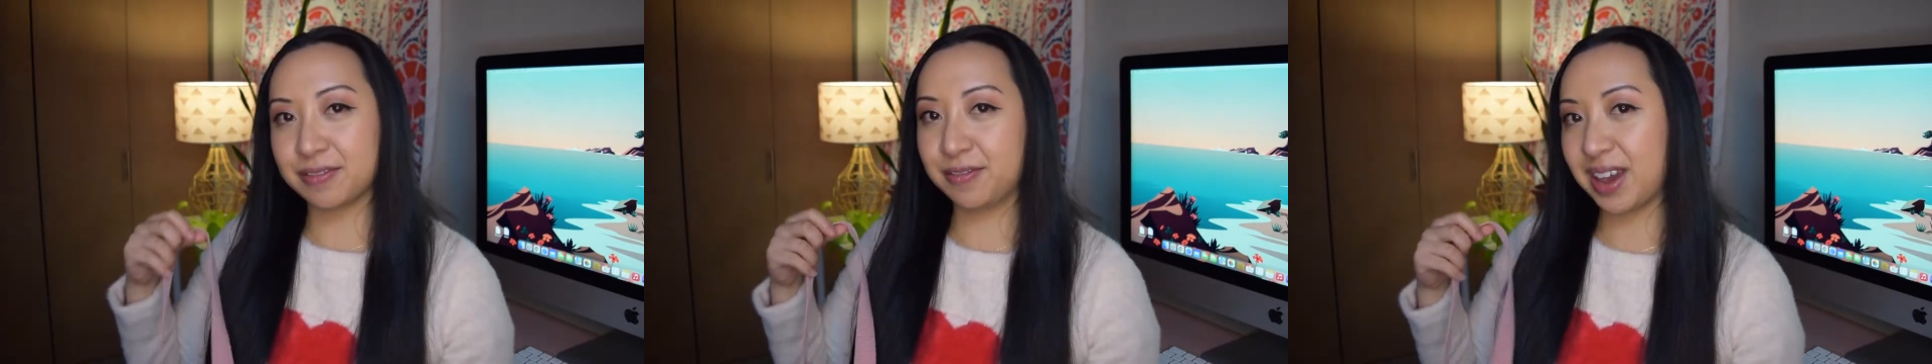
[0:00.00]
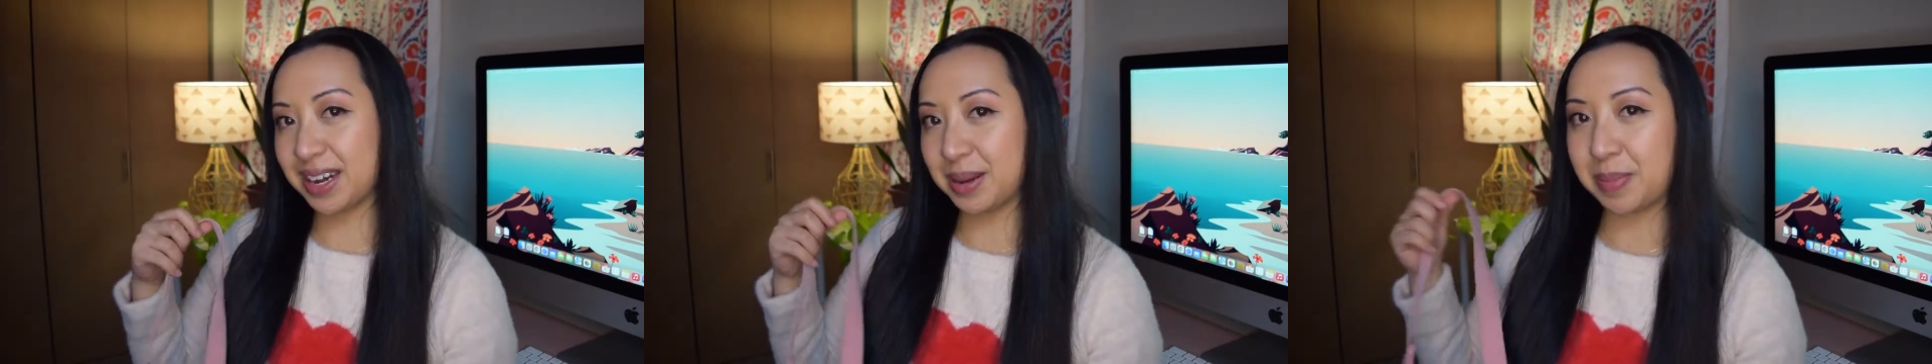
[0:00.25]

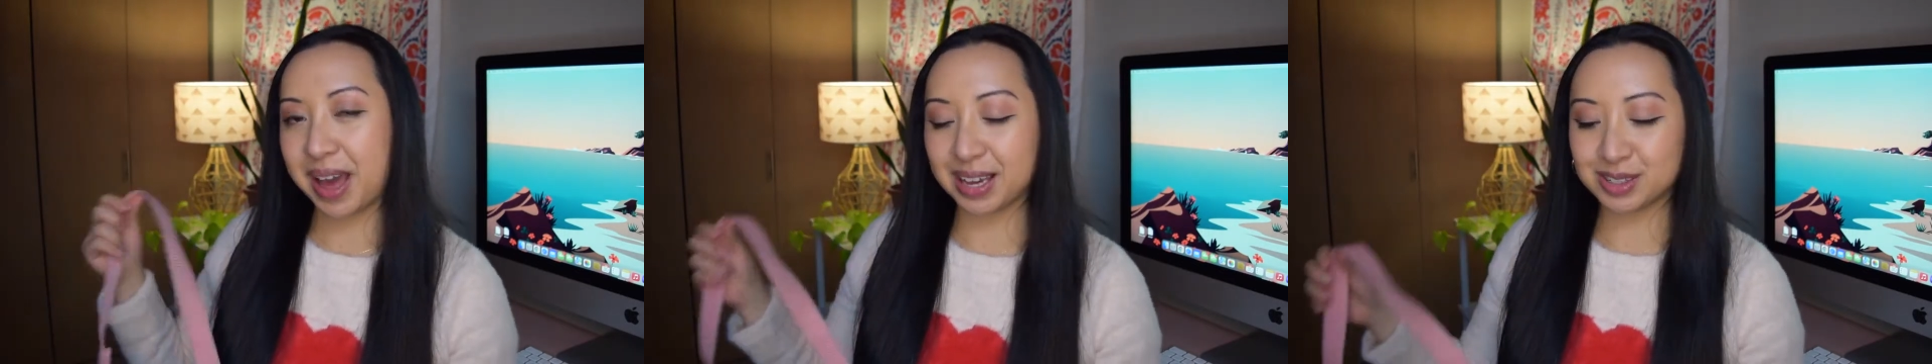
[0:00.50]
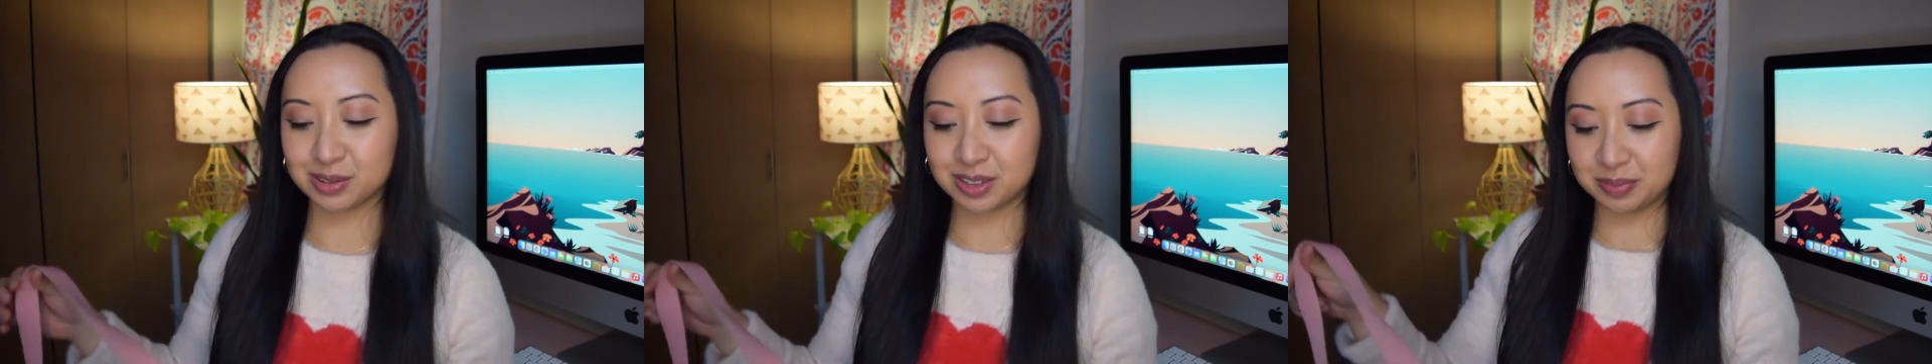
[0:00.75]
fanny pack
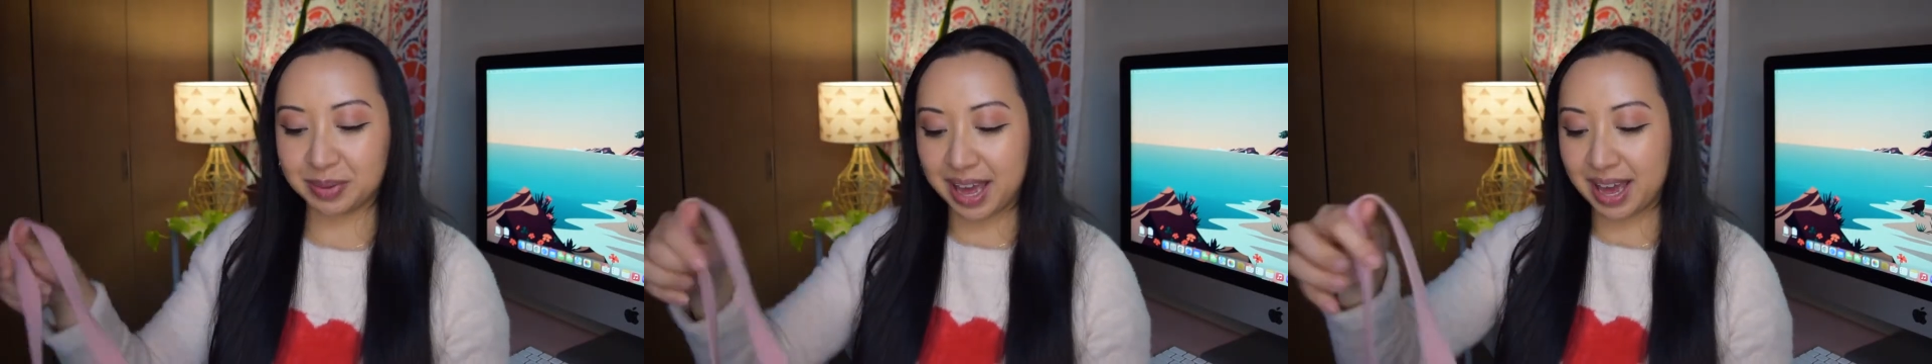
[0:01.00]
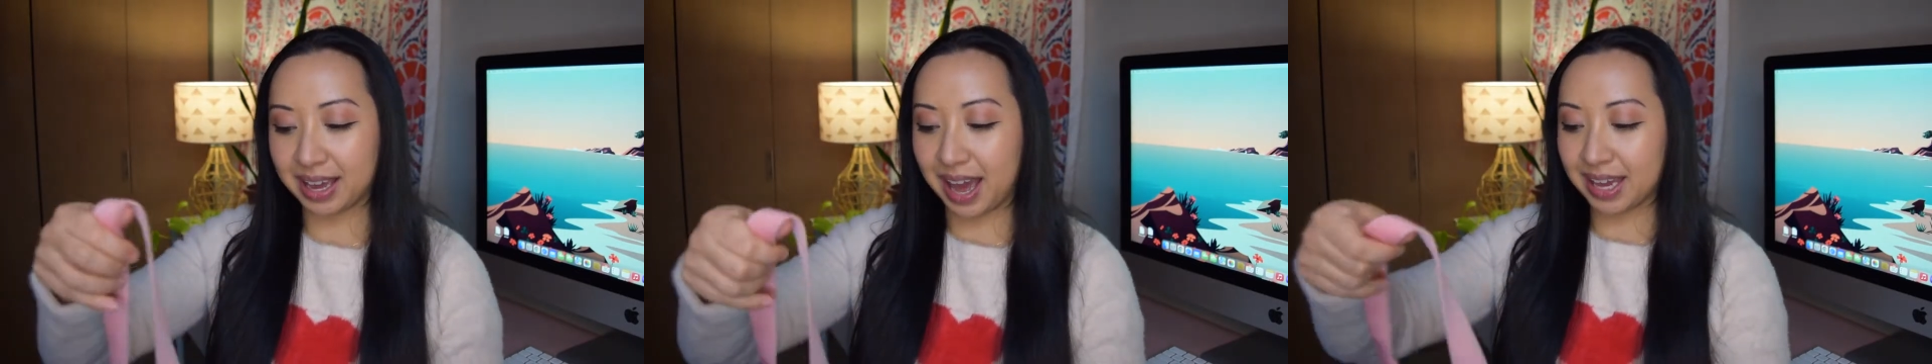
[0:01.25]
sort of
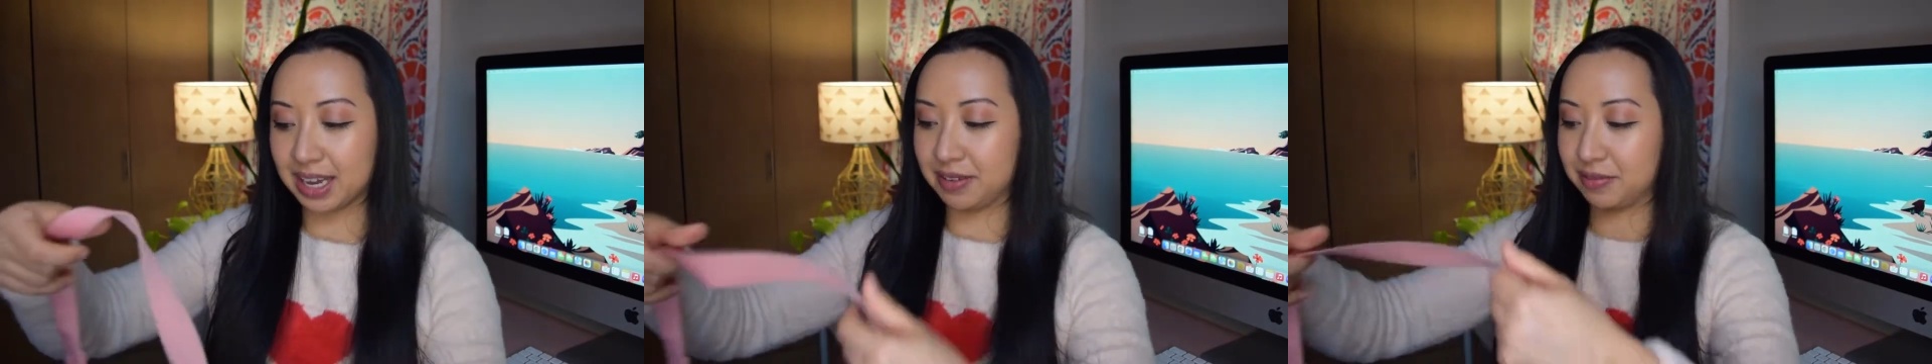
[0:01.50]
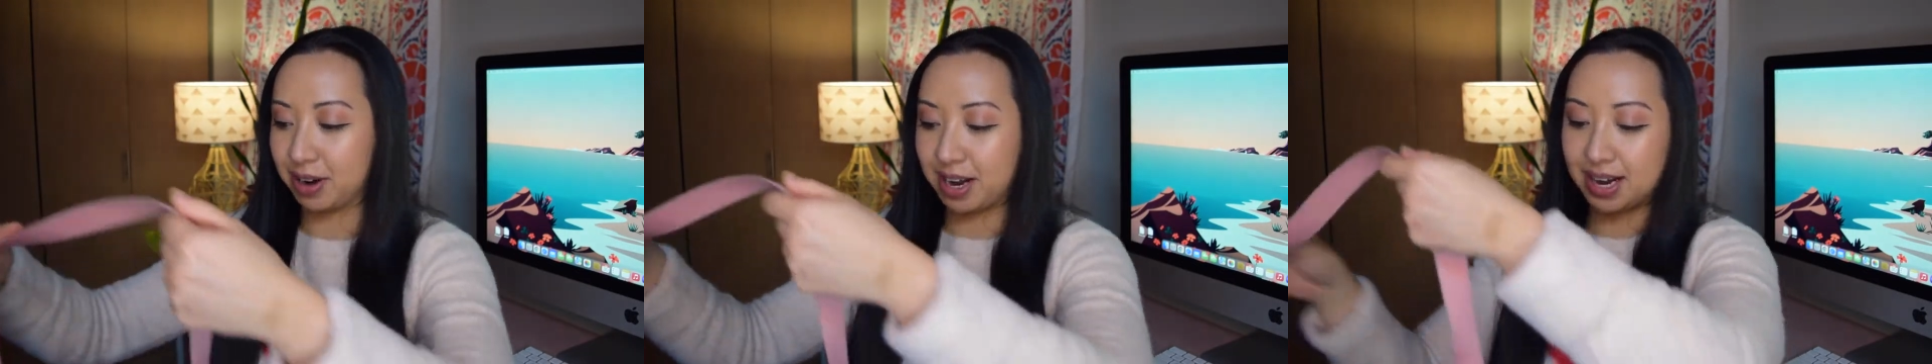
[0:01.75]
bag. I kind of
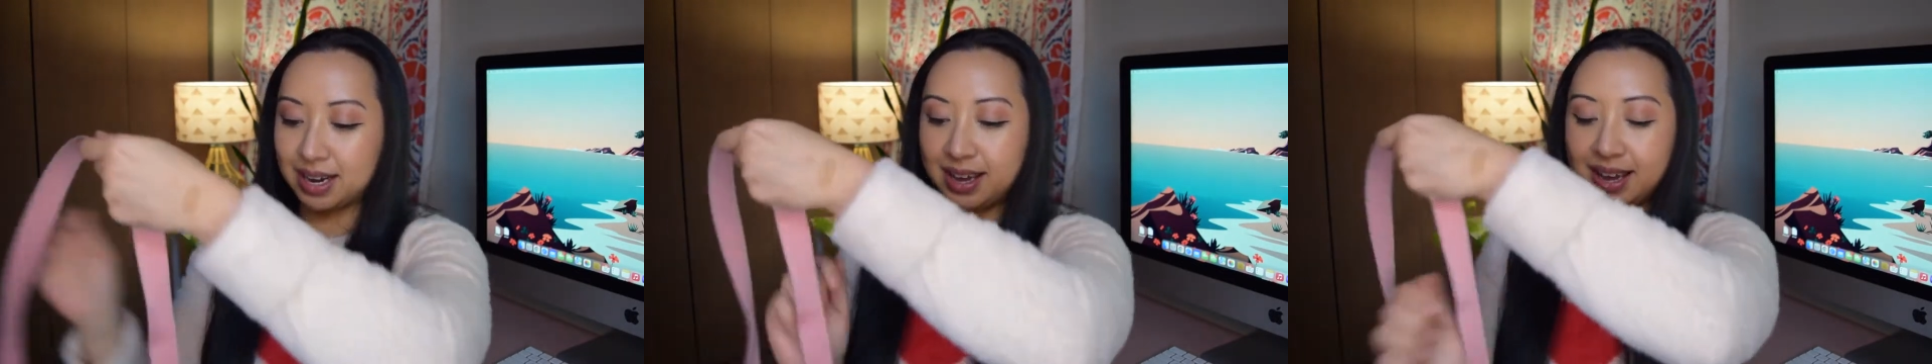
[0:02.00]
wear it